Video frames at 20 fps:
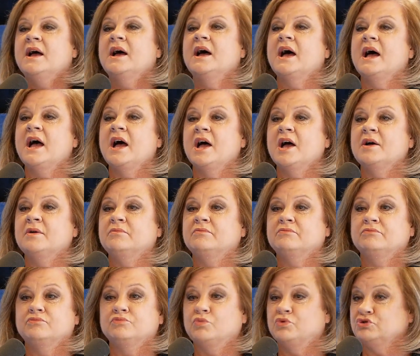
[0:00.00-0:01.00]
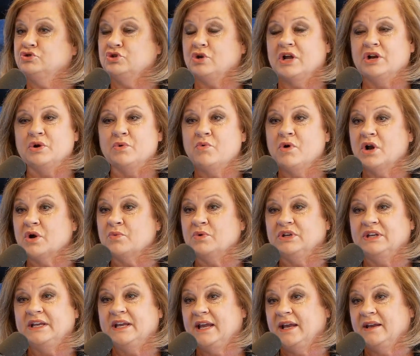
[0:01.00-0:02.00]
trying to work
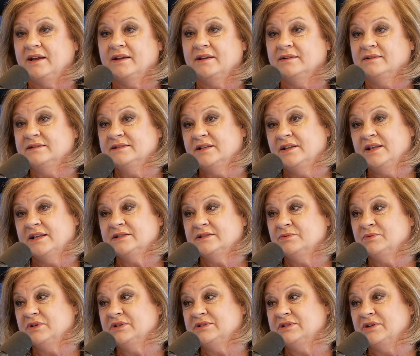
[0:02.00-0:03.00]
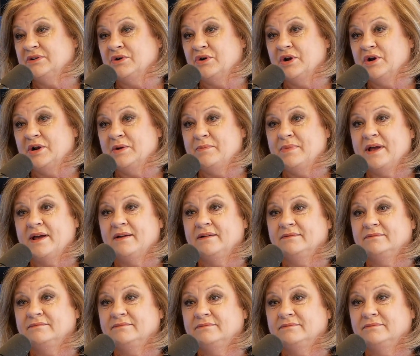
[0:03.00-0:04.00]
when you can. So that's what's so great about
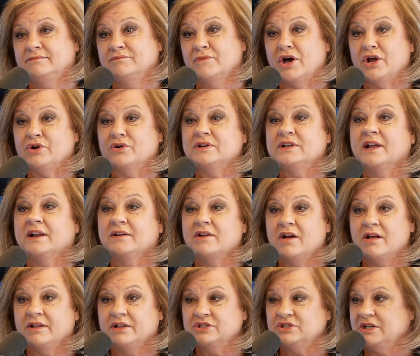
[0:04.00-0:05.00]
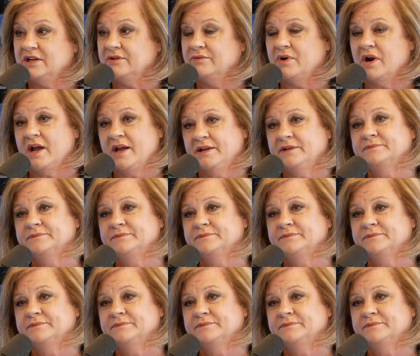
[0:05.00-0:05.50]
modern technology, right?